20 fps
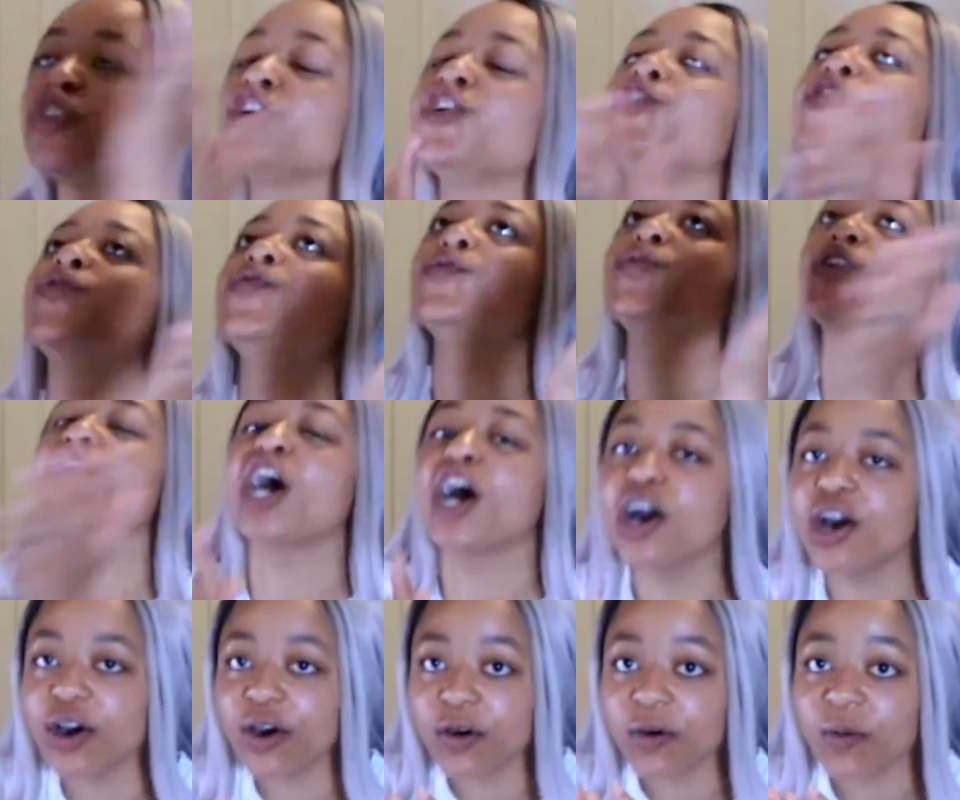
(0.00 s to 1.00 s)
to
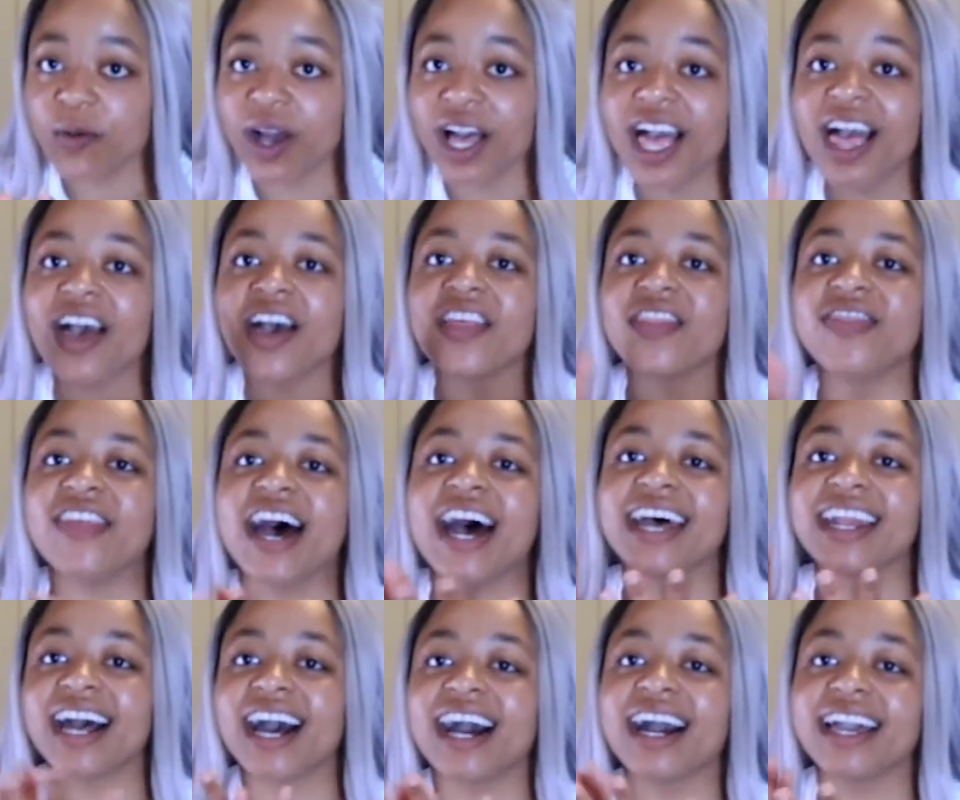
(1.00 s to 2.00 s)
know
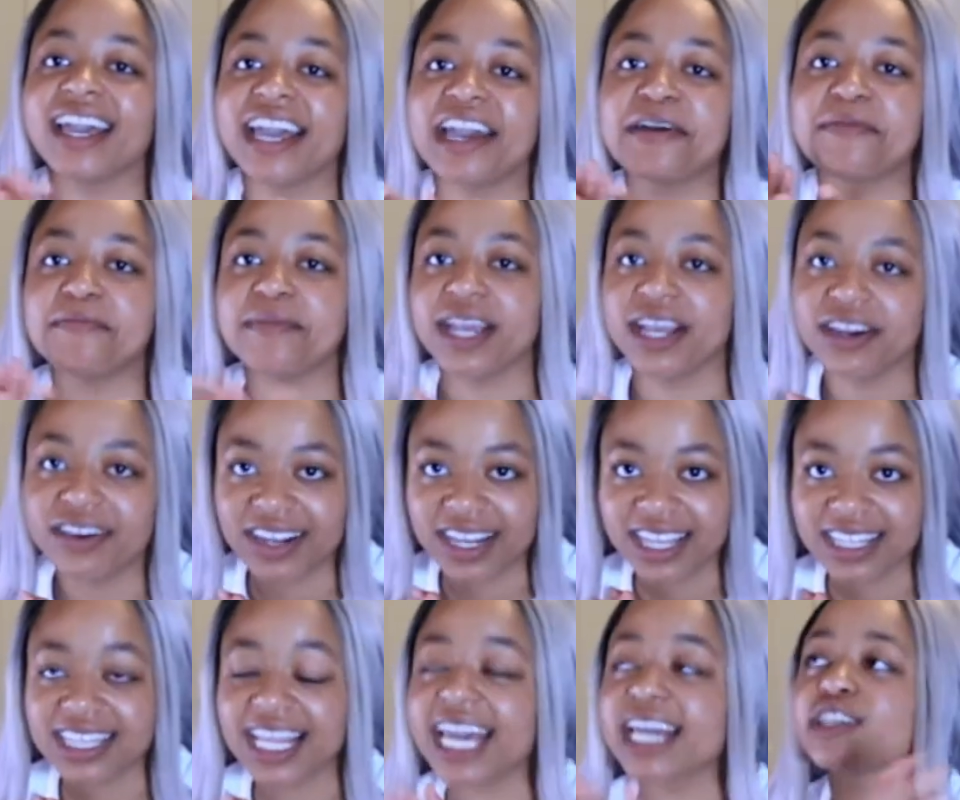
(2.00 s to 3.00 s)
that I am
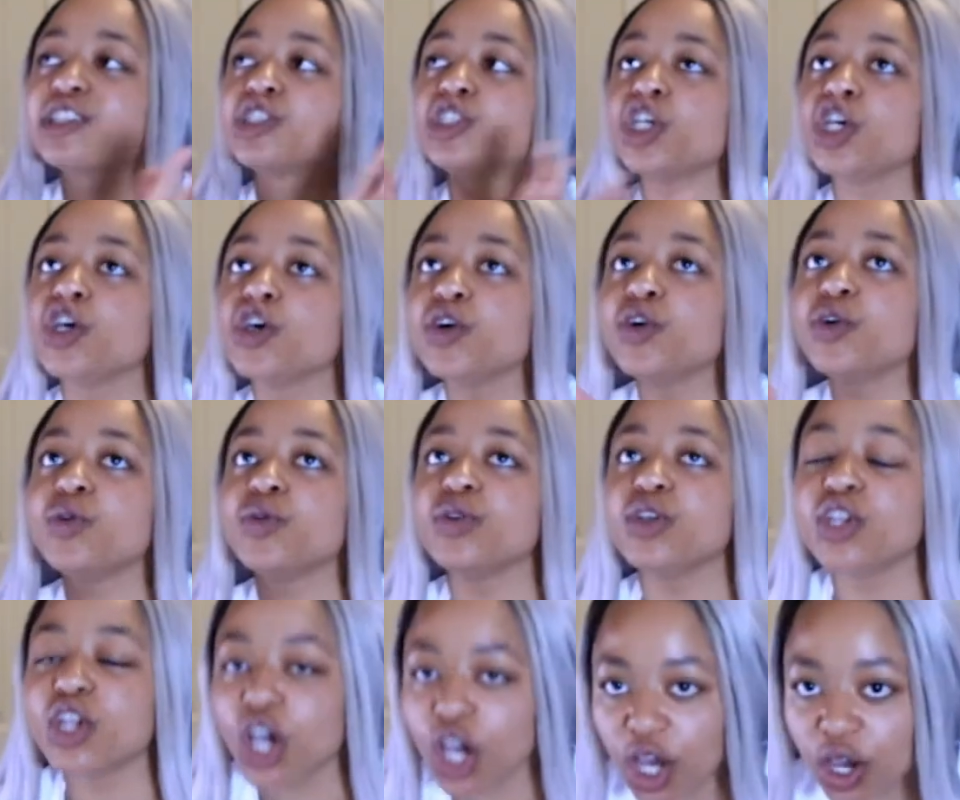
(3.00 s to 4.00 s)
married. Like, to
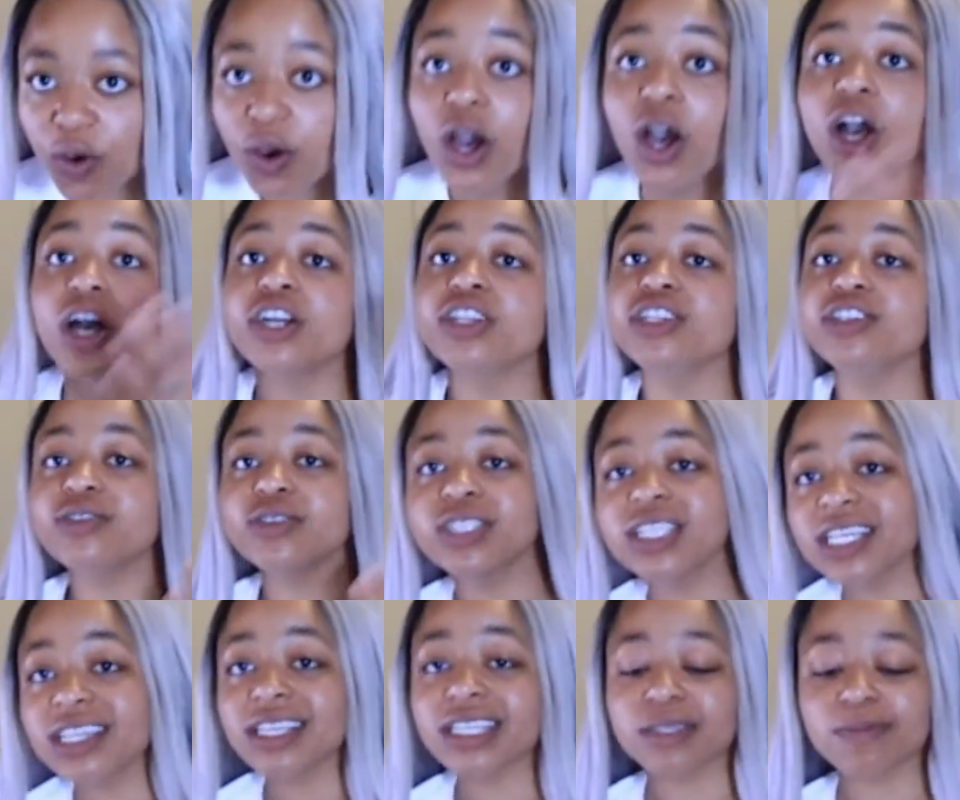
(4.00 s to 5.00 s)
know. Do you
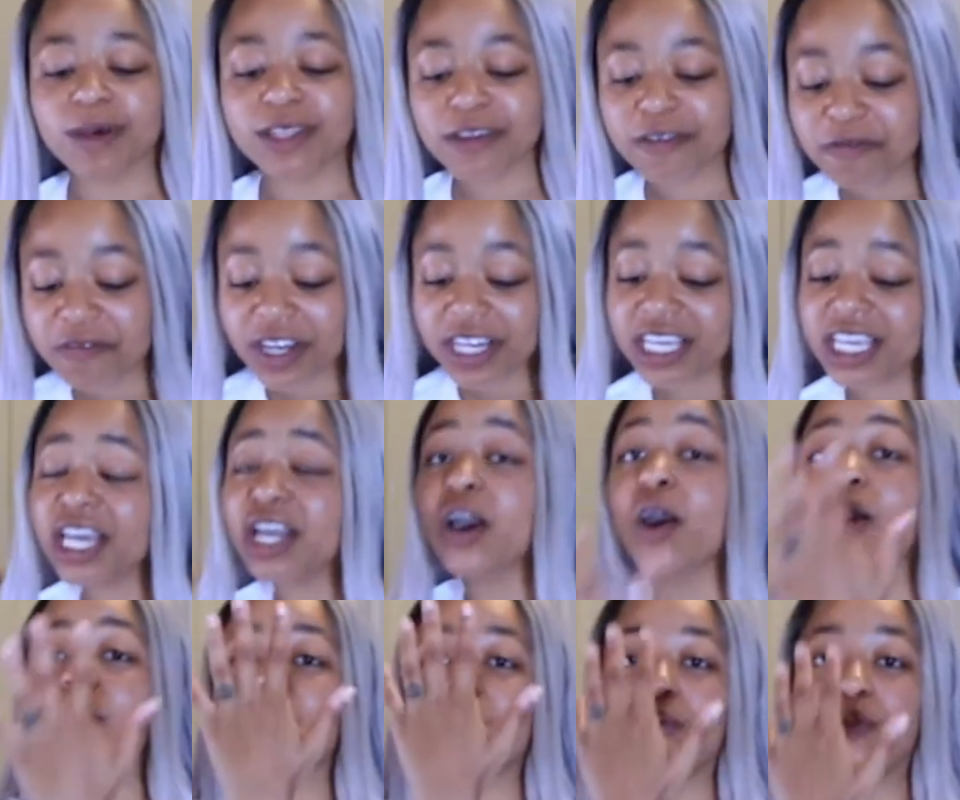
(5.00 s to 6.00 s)
see this motherfucking
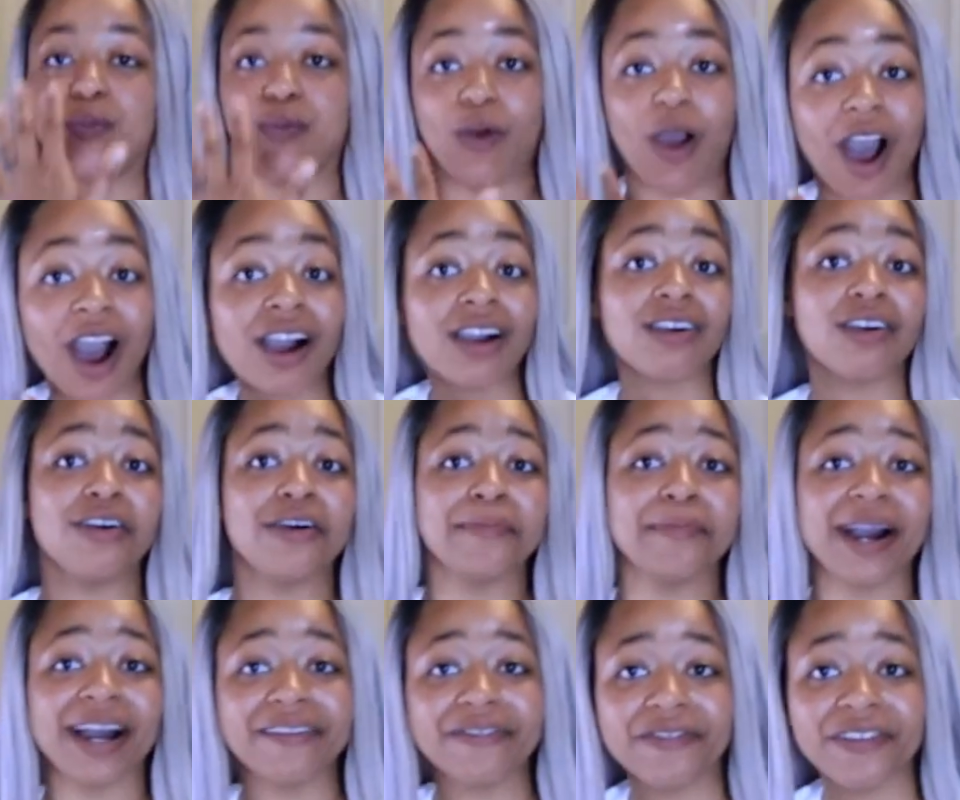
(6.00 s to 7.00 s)
rock on
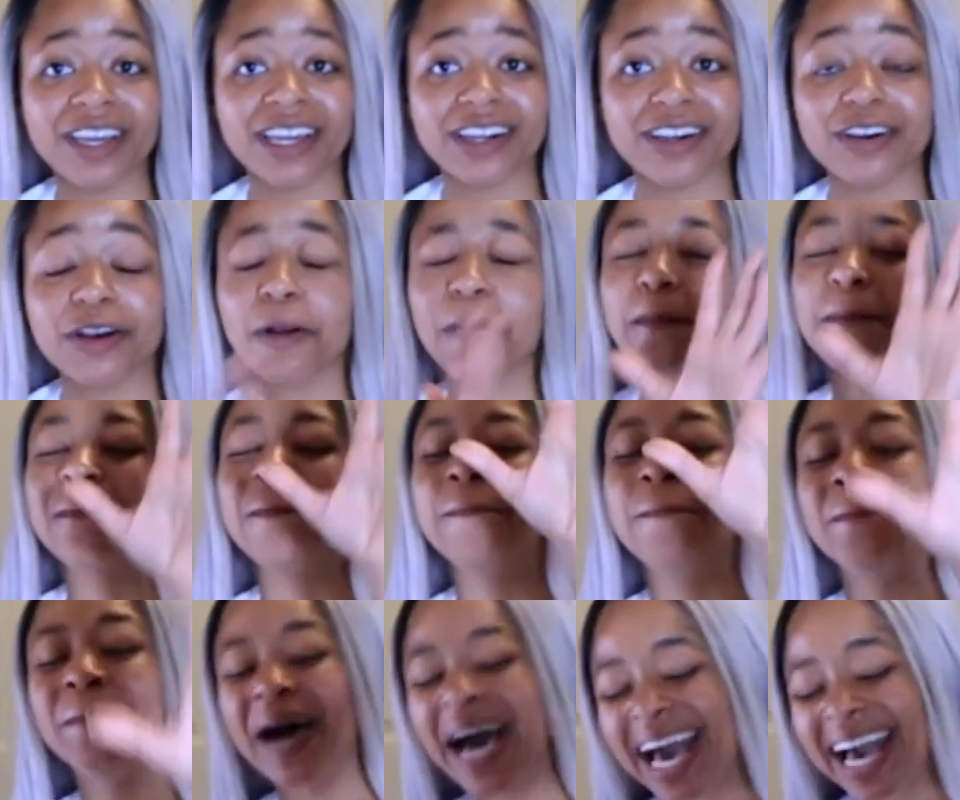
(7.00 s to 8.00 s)
my finger?
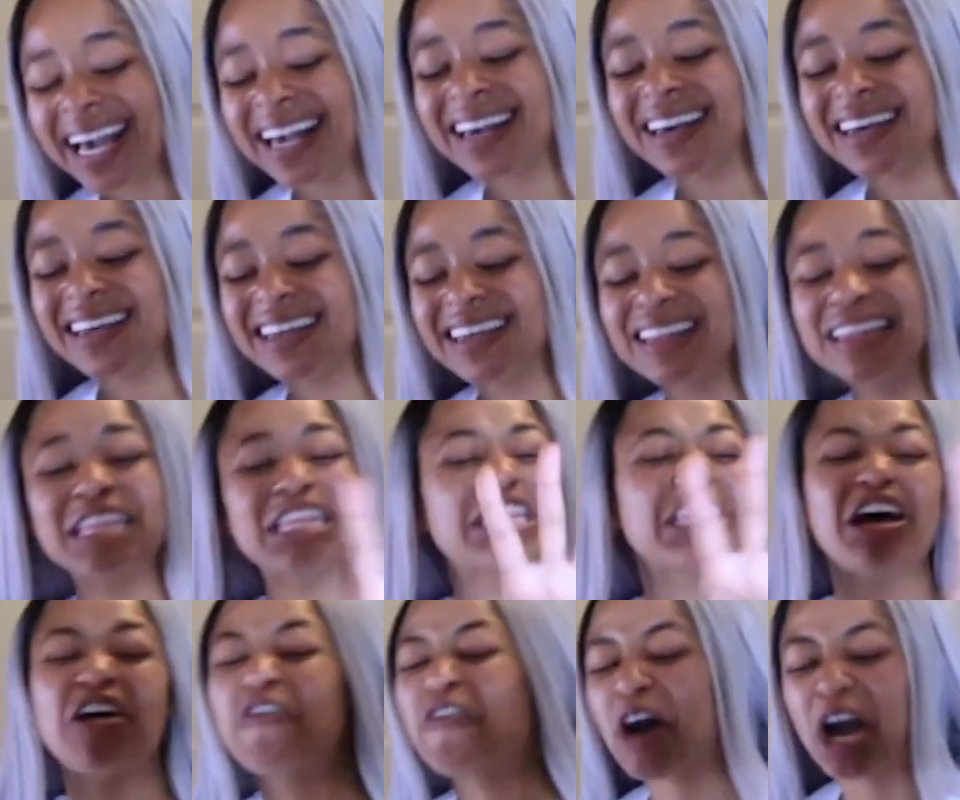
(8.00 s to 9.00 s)
Back
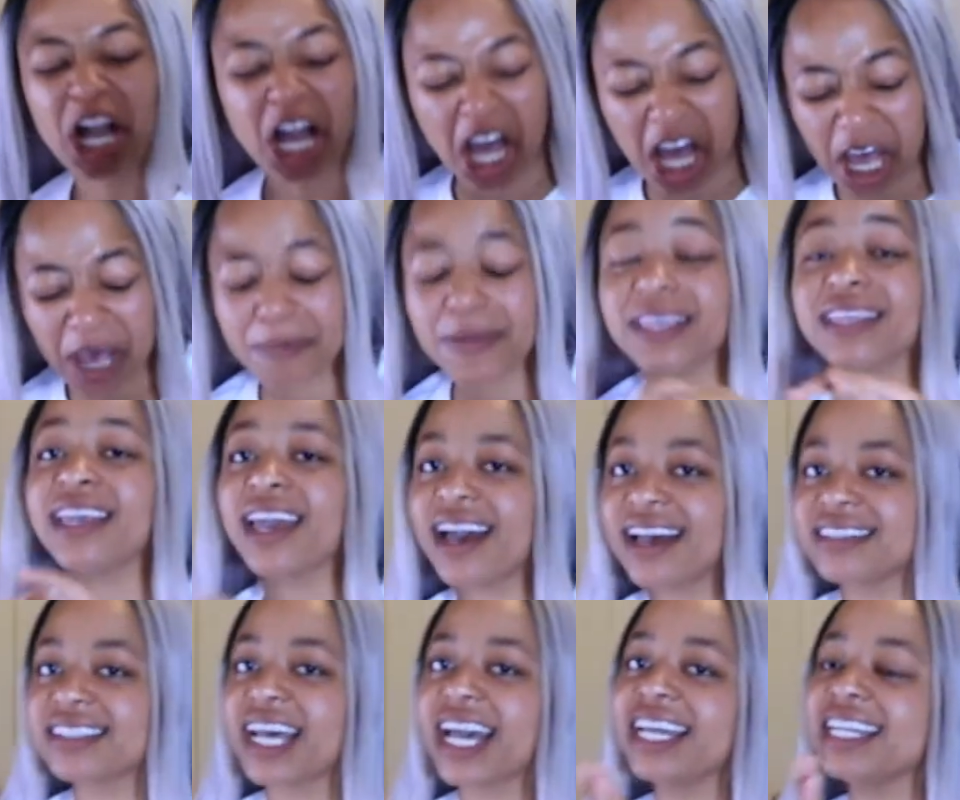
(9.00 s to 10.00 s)
the fuck up.
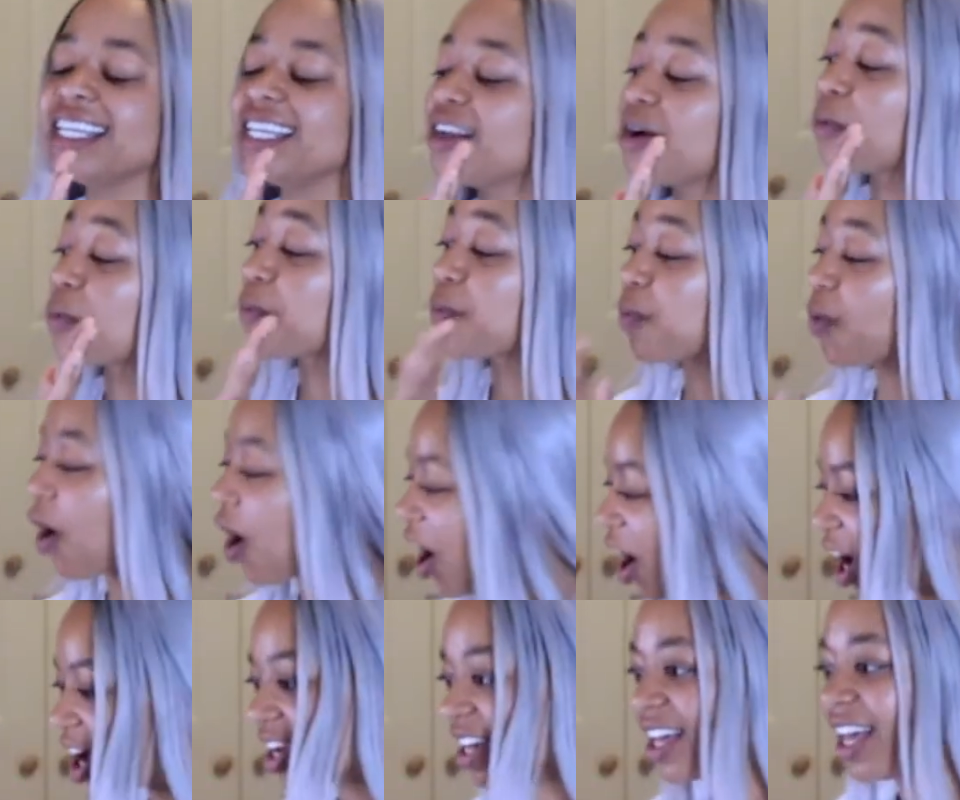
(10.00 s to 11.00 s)
Yes, I need a
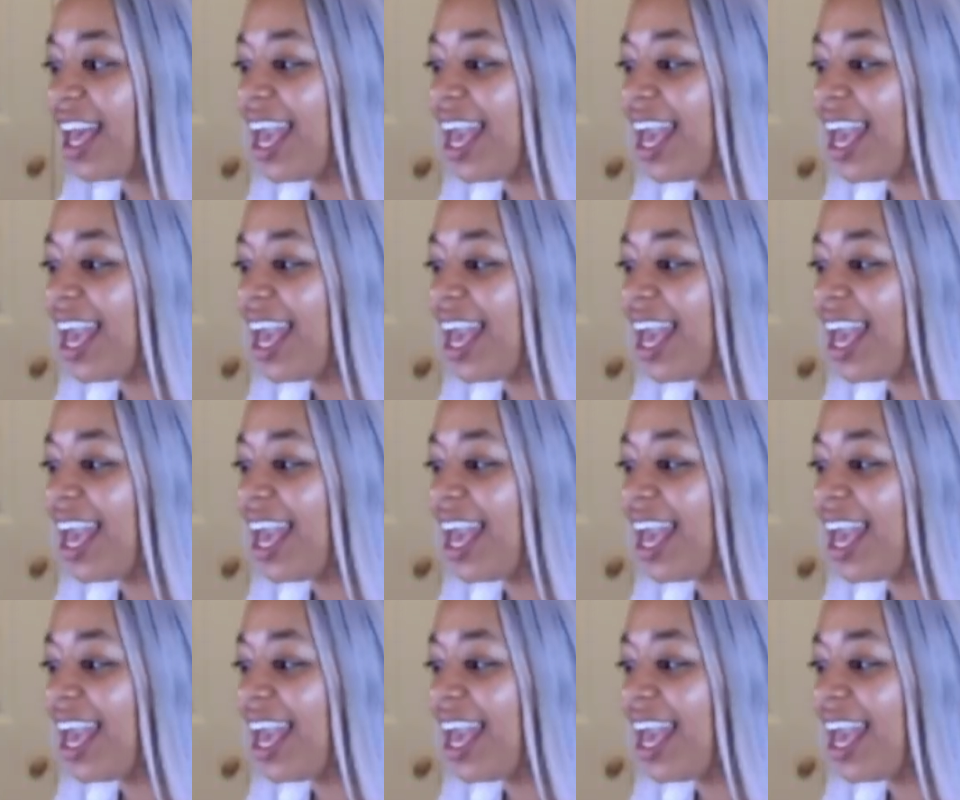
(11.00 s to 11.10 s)
rock.